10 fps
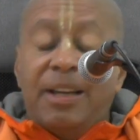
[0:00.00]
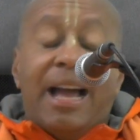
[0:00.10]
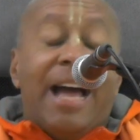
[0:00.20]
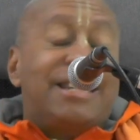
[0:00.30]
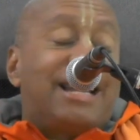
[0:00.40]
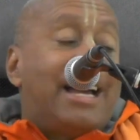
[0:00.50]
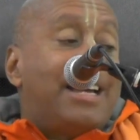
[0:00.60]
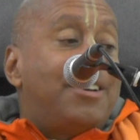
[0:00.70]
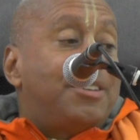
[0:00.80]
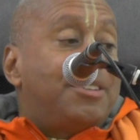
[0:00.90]
As
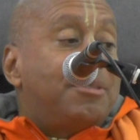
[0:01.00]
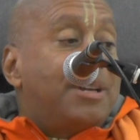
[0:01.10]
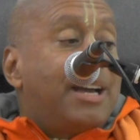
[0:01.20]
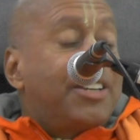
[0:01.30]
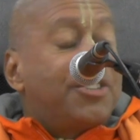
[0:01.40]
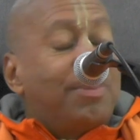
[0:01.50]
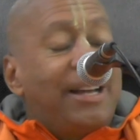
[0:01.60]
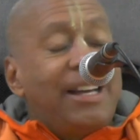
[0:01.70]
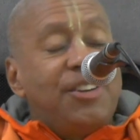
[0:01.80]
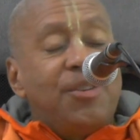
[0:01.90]
I explained,